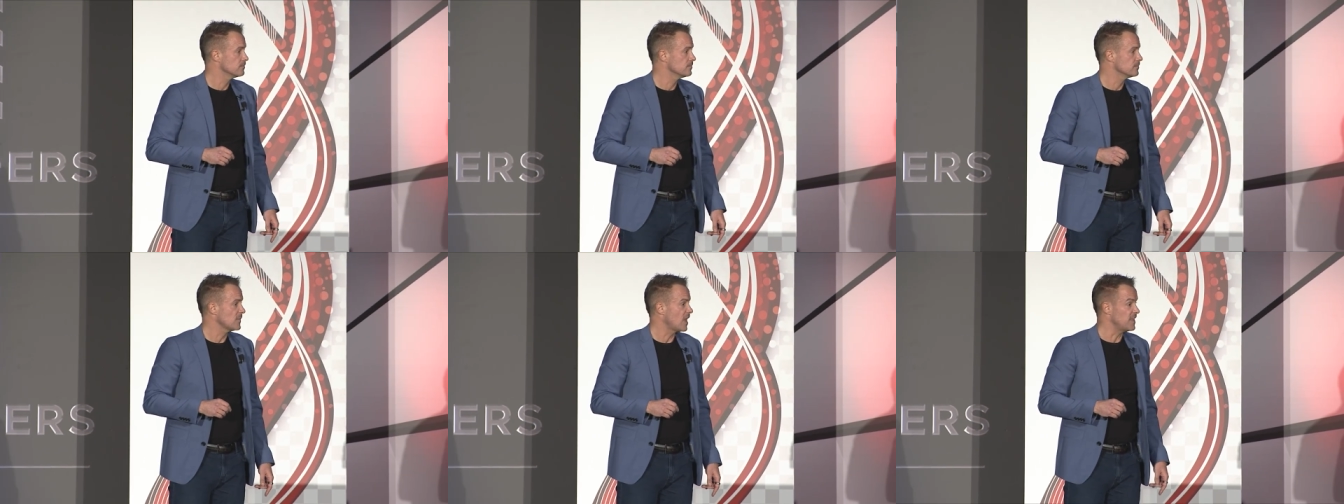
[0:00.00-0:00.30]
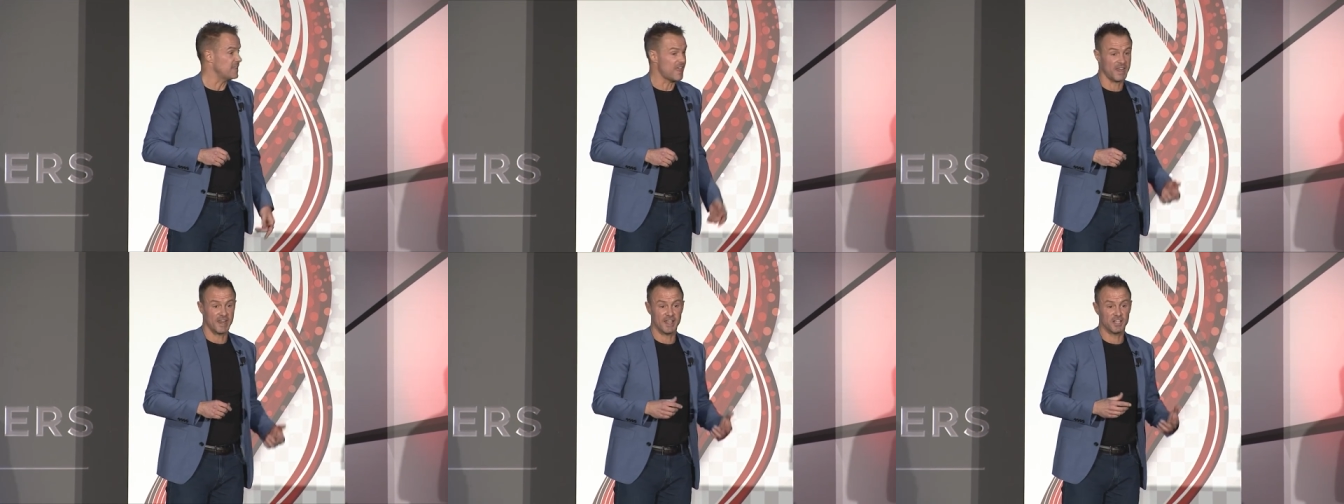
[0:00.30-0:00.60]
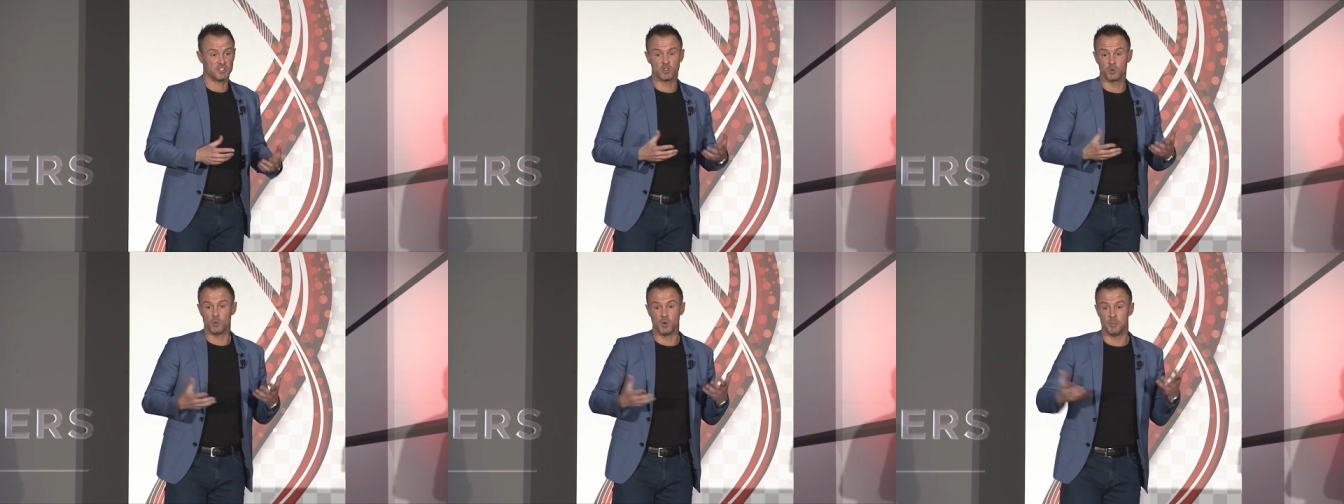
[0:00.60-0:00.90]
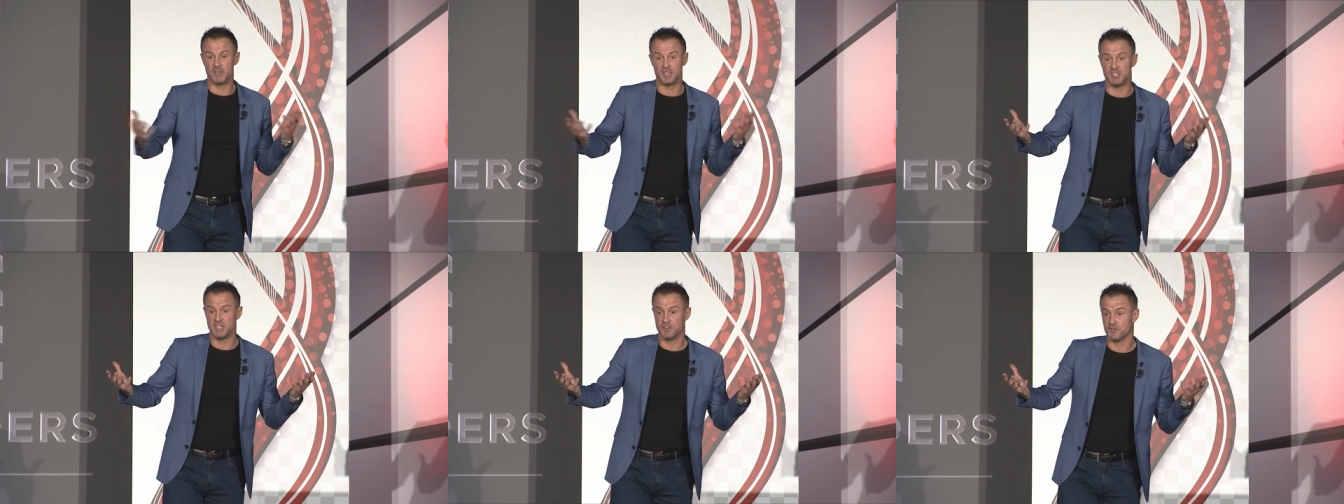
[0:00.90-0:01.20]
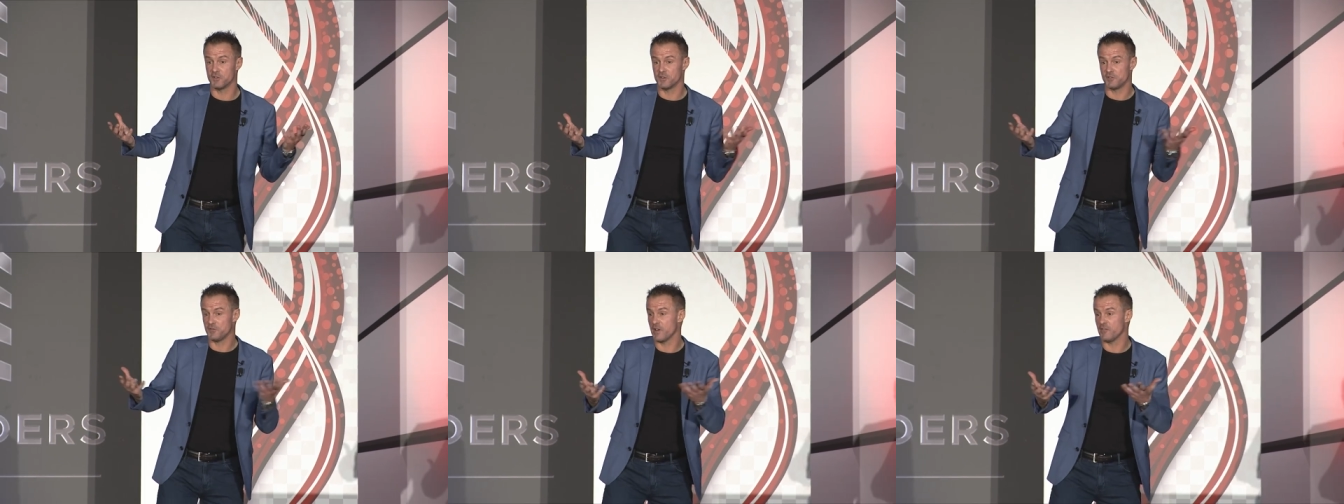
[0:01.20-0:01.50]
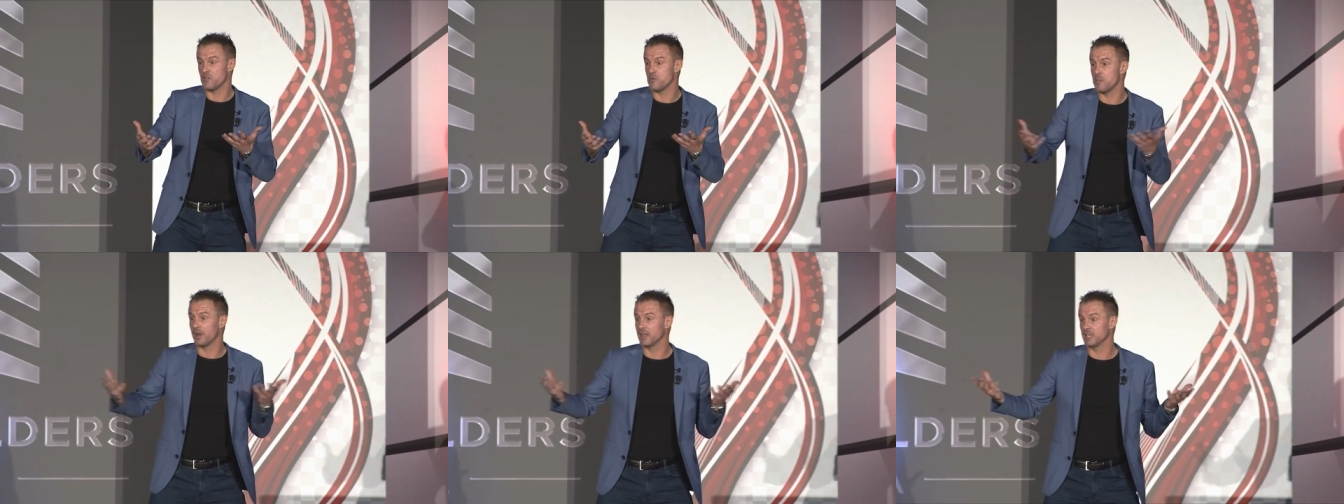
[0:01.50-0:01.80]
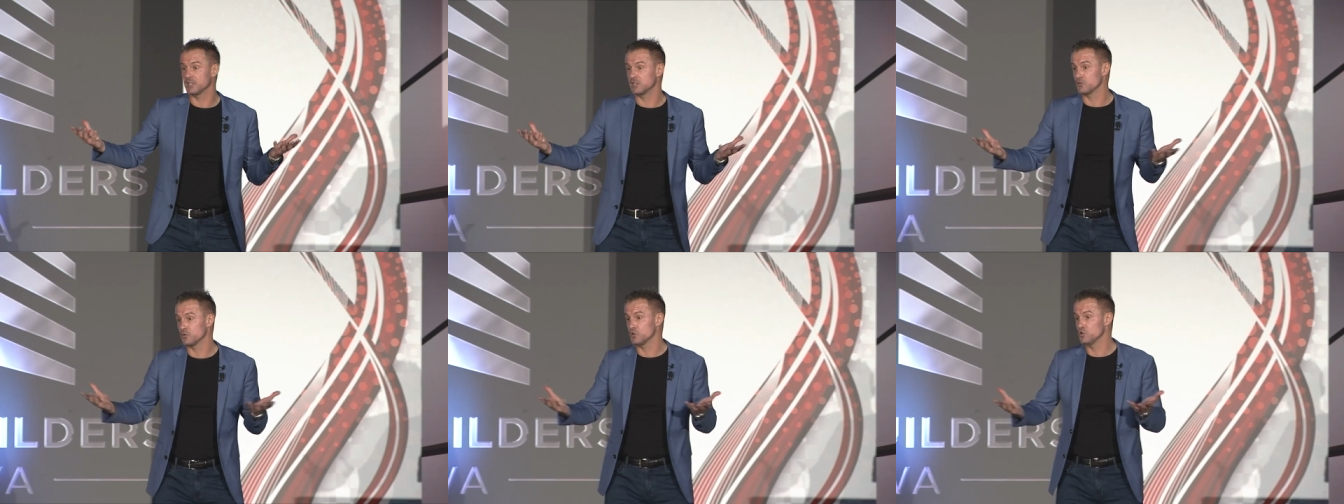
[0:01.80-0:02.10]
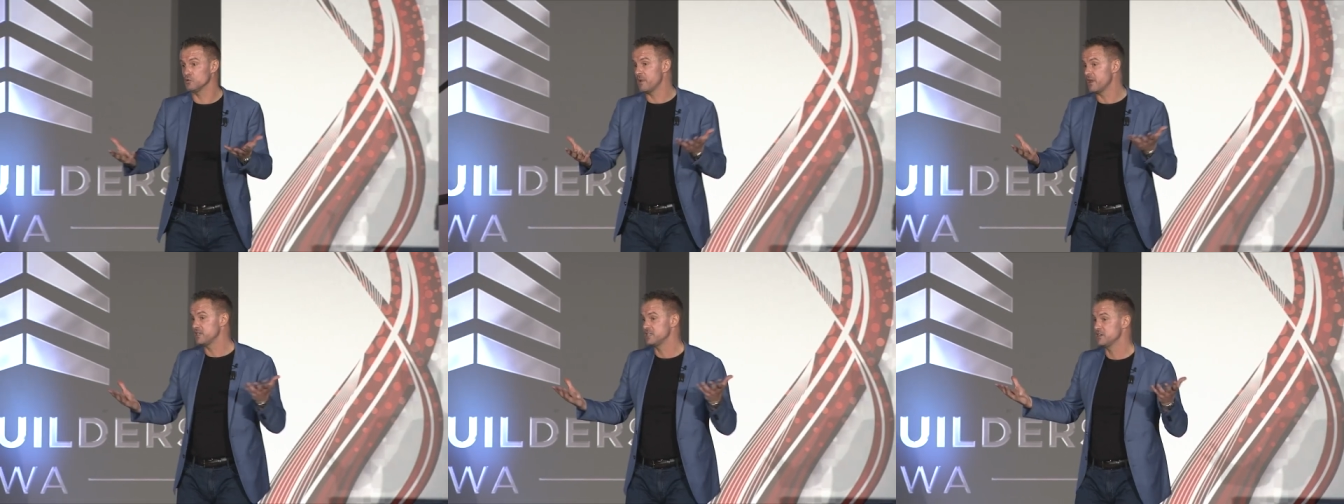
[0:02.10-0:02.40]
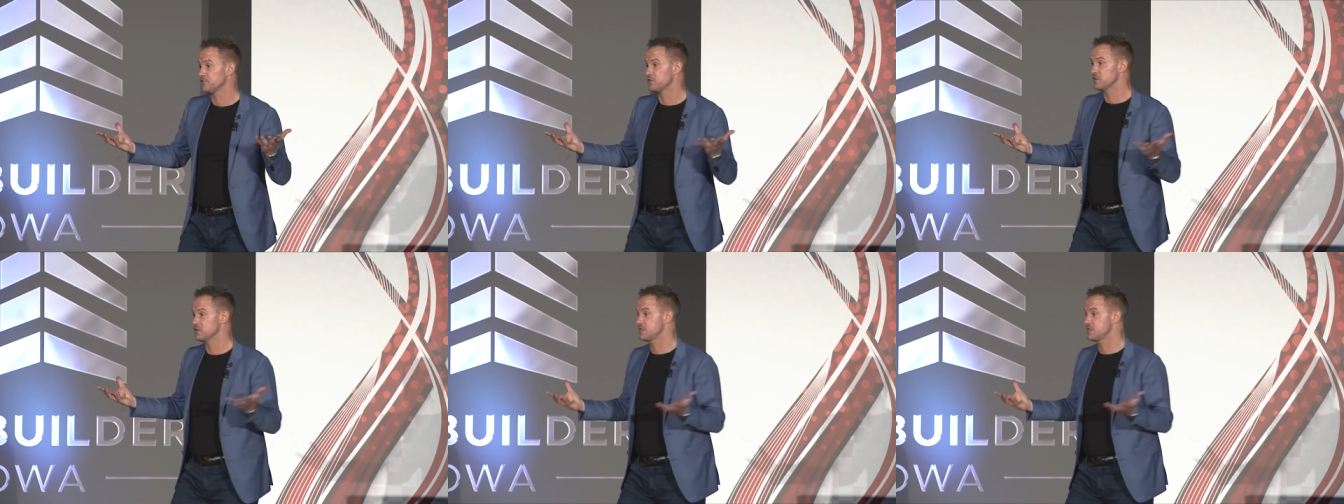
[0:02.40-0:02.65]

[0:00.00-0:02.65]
And that answer will be different for everybody in the room at different